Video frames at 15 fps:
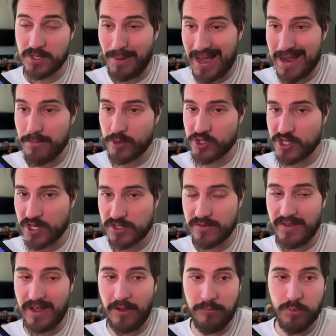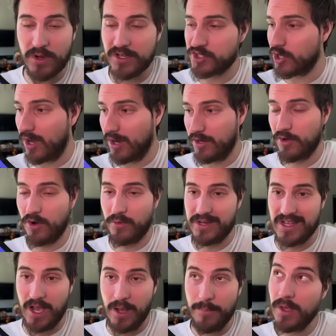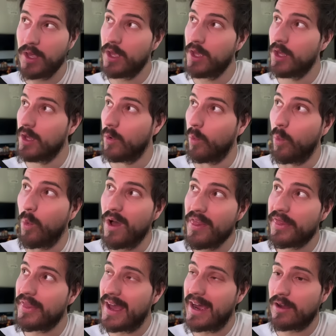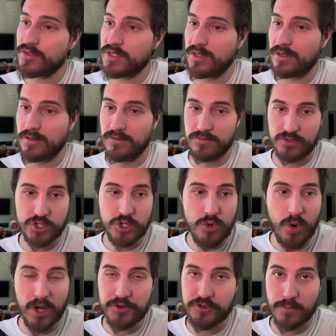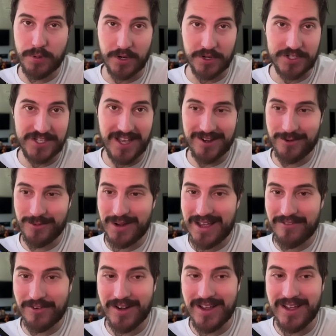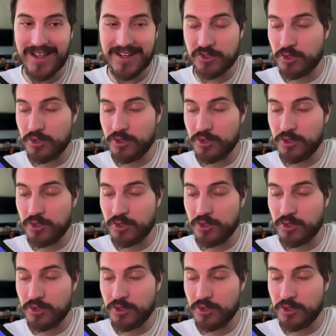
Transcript: To buy more shares of Elf, a stock you're already up 1,200% or whatever,